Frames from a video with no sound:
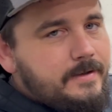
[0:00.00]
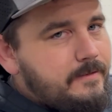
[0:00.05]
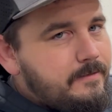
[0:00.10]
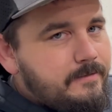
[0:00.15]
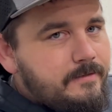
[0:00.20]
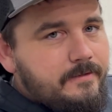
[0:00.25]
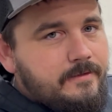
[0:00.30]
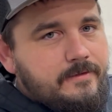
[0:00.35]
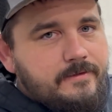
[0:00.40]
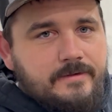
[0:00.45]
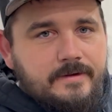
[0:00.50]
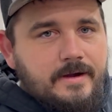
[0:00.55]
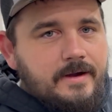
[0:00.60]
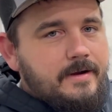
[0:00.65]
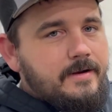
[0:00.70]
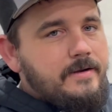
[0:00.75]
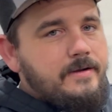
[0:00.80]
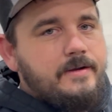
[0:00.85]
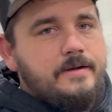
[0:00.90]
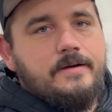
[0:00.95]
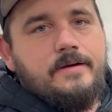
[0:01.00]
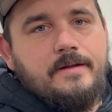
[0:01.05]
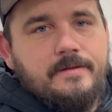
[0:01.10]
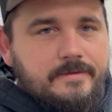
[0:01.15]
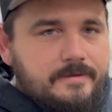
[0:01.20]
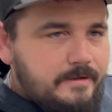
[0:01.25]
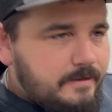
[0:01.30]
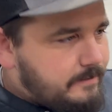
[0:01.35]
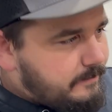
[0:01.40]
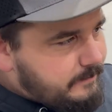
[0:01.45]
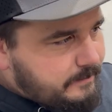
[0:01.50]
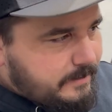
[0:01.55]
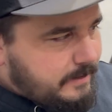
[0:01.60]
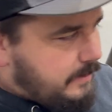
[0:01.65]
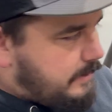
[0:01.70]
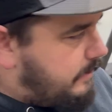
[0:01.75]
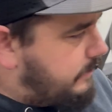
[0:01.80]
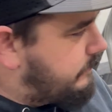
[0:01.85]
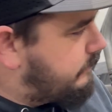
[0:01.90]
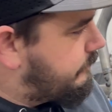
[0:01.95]
So he's not gonna get nothing else
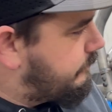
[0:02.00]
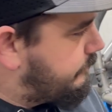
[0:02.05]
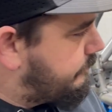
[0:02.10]
done.